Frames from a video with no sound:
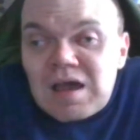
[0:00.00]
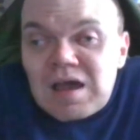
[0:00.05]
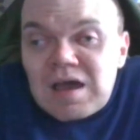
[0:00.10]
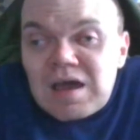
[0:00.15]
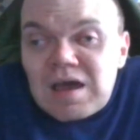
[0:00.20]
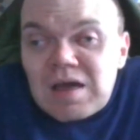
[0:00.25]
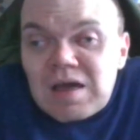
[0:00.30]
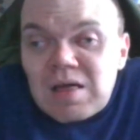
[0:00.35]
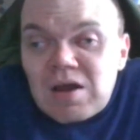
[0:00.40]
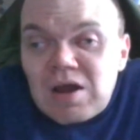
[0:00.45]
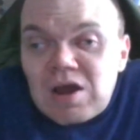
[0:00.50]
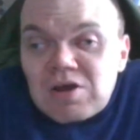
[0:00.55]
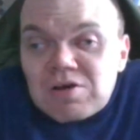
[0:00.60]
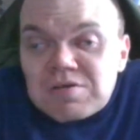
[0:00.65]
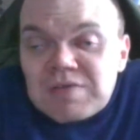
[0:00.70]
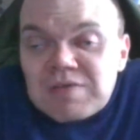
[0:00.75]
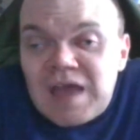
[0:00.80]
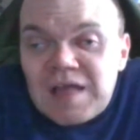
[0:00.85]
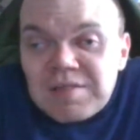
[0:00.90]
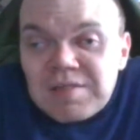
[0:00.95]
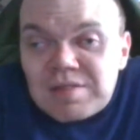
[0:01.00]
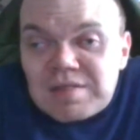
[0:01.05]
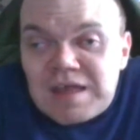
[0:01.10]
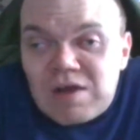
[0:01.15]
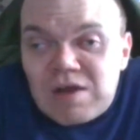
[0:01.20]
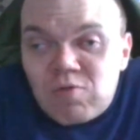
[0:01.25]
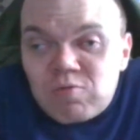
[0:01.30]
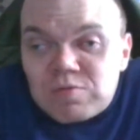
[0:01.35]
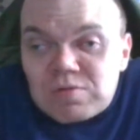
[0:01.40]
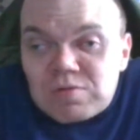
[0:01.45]
either tests
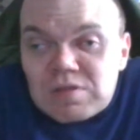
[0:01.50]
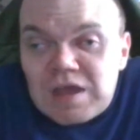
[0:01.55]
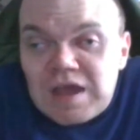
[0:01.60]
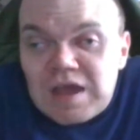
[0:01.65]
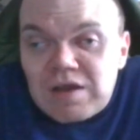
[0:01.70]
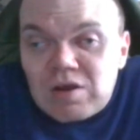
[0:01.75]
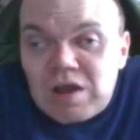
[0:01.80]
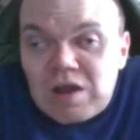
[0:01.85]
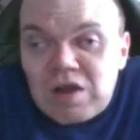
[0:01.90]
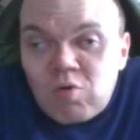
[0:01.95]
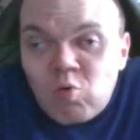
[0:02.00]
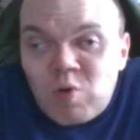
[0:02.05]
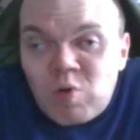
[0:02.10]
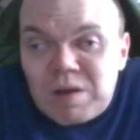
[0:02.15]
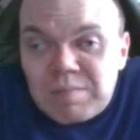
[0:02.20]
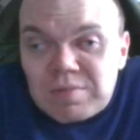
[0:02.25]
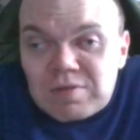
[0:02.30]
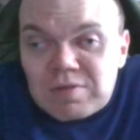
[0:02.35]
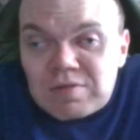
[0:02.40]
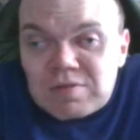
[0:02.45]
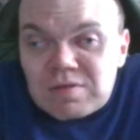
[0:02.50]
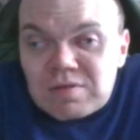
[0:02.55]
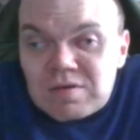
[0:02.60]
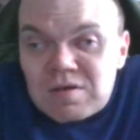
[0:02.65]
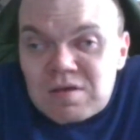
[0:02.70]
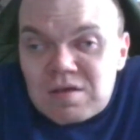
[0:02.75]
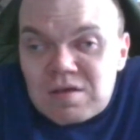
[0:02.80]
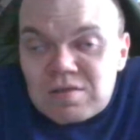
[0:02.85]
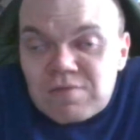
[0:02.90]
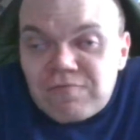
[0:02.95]
out equipment
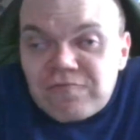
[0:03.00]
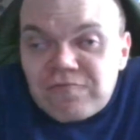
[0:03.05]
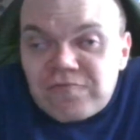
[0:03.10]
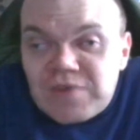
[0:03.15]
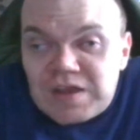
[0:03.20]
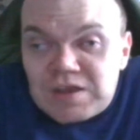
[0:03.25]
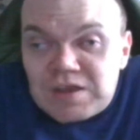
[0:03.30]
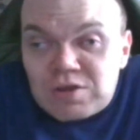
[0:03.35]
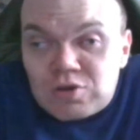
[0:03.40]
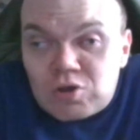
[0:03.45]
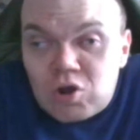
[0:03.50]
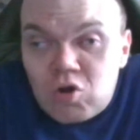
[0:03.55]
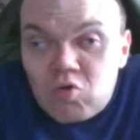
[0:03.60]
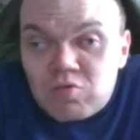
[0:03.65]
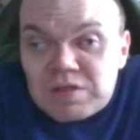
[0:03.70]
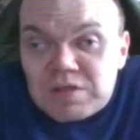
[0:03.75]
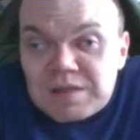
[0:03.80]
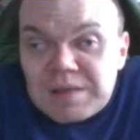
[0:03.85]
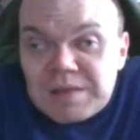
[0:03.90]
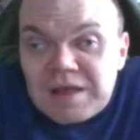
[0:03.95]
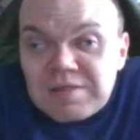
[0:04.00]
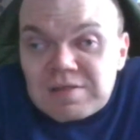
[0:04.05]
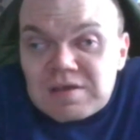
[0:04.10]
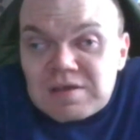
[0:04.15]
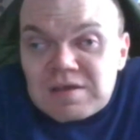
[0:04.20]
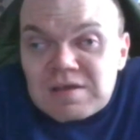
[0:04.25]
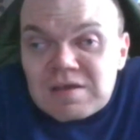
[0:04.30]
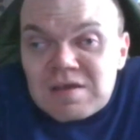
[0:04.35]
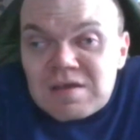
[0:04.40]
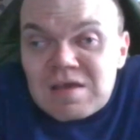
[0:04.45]
to fight ghosts, and
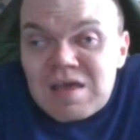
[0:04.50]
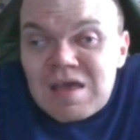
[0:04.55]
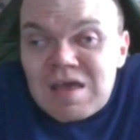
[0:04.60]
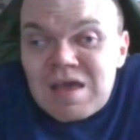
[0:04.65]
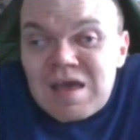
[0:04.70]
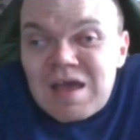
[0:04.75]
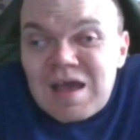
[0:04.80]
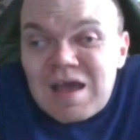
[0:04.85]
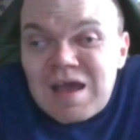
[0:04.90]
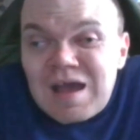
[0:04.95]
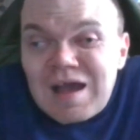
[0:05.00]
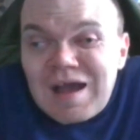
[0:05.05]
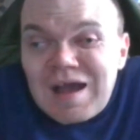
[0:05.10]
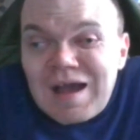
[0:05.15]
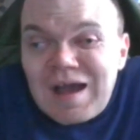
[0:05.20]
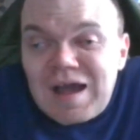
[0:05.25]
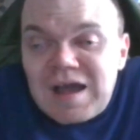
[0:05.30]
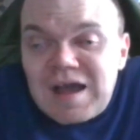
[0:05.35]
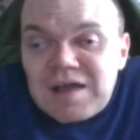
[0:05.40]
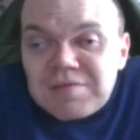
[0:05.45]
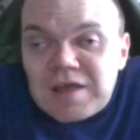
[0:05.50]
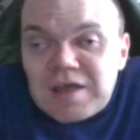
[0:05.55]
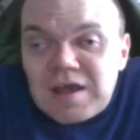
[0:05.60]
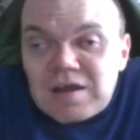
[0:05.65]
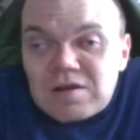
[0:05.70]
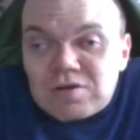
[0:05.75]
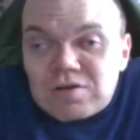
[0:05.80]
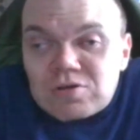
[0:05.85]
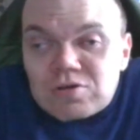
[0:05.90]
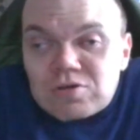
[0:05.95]
actually has
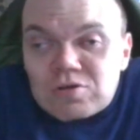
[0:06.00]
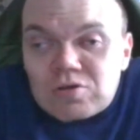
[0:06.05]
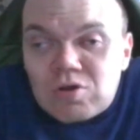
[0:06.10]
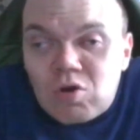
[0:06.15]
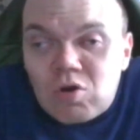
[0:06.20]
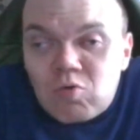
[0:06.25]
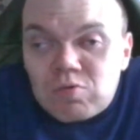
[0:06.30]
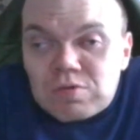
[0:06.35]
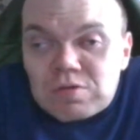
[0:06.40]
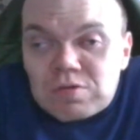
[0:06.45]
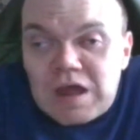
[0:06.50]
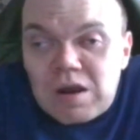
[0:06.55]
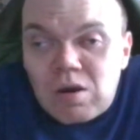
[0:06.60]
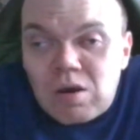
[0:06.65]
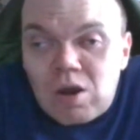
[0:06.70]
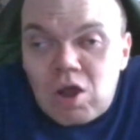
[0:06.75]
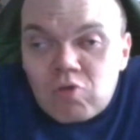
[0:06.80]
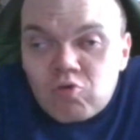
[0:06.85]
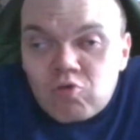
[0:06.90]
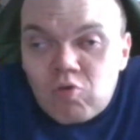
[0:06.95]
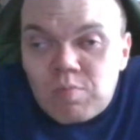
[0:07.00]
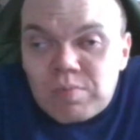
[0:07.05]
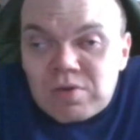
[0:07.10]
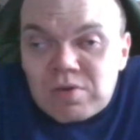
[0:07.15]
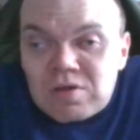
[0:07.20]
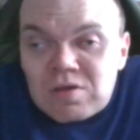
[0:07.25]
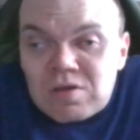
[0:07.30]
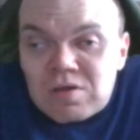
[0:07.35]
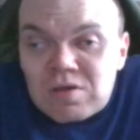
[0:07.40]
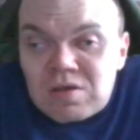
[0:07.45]
a ghost locked up
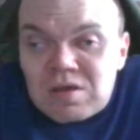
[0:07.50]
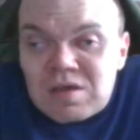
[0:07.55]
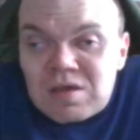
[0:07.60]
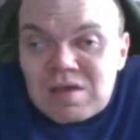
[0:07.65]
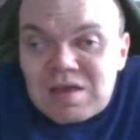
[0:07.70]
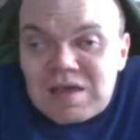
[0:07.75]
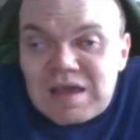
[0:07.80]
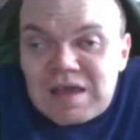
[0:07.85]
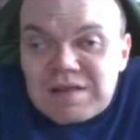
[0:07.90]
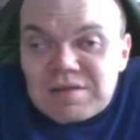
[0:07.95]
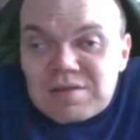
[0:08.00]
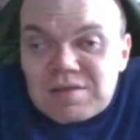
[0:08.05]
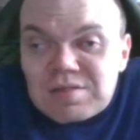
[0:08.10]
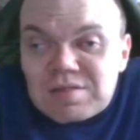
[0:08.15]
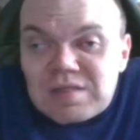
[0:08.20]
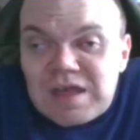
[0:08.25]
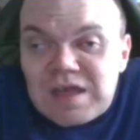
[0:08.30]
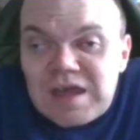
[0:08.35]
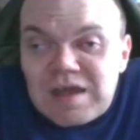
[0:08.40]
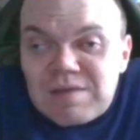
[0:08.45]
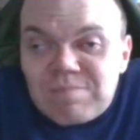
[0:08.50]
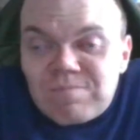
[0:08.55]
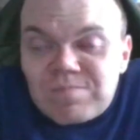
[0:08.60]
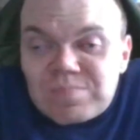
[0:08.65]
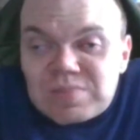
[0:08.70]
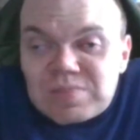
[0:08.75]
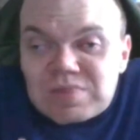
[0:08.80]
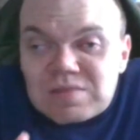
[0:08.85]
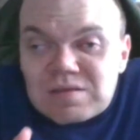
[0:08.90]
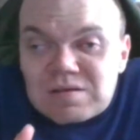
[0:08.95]
in this
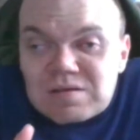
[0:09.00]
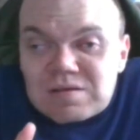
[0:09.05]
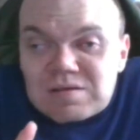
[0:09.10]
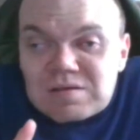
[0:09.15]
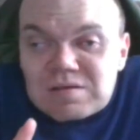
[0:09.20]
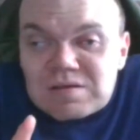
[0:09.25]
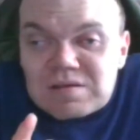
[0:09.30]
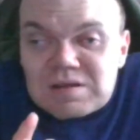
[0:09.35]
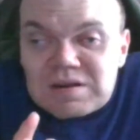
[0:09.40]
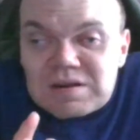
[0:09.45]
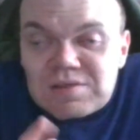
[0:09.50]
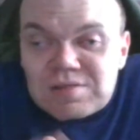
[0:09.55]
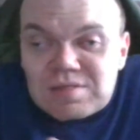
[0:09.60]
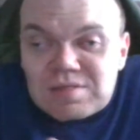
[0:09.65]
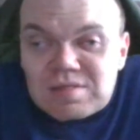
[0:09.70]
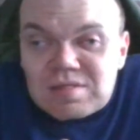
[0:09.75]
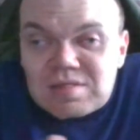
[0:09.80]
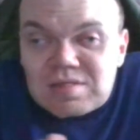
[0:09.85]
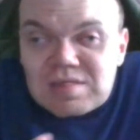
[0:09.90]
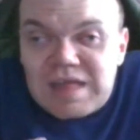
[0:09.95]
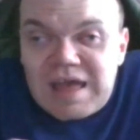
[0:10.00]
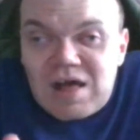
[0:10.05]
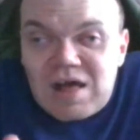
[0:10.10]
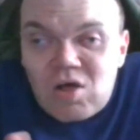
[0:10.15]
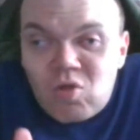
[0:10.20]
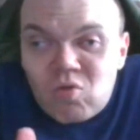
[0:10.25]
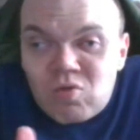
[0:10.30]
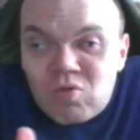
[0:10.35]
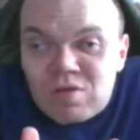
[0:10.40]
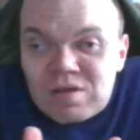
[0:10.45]
maybe
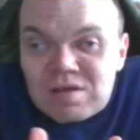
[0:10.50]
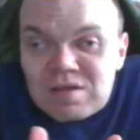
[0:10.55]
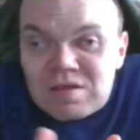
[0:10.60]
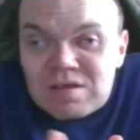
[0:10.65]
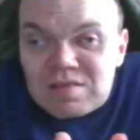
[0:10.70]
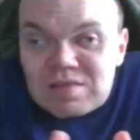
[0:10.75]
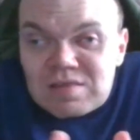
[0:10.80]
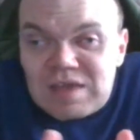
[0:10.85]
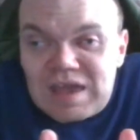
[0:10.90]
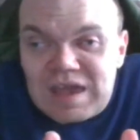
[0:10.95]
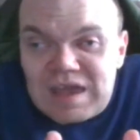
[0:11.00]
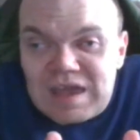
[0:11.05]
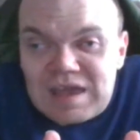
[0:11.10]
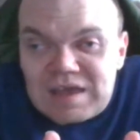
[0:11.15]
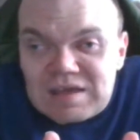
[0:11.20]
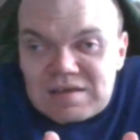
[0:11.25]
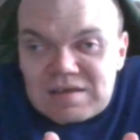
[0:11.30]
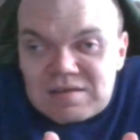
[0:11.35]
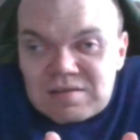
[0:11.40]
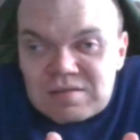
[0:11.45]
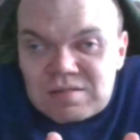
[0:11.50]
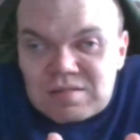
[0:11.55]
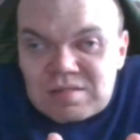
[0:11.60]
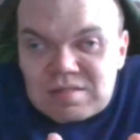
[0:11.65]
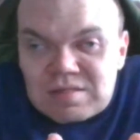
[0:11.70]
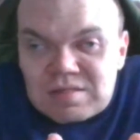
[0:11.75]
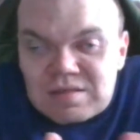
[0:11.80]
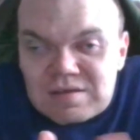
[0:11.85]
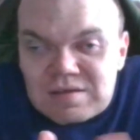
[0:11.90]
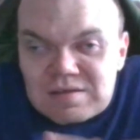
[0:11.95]
cell
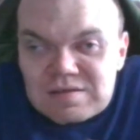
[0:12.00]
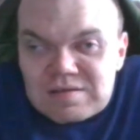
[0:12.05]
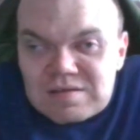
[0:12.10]
things.